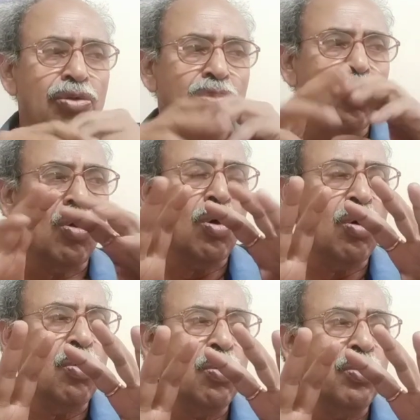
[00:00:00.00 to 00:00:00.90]
So
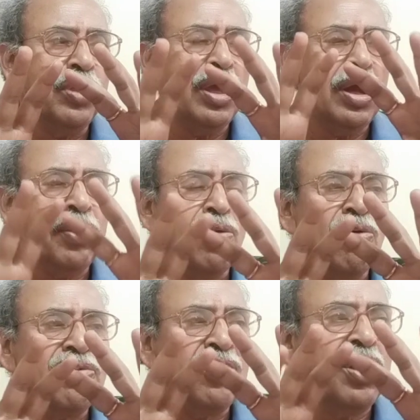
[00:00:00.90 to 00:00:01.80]
how the
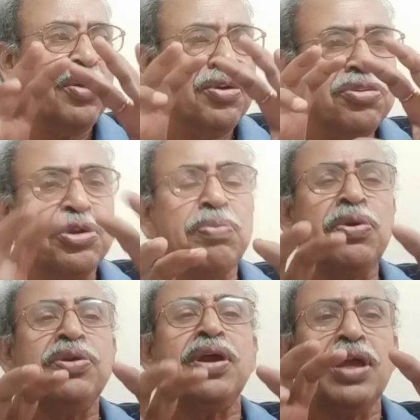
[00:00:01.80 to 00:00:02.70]
electrons are
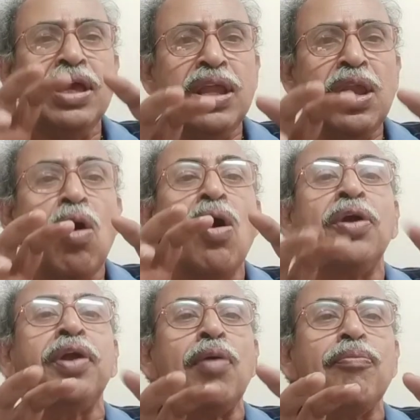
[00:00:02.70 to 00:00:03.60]
distributed in an atom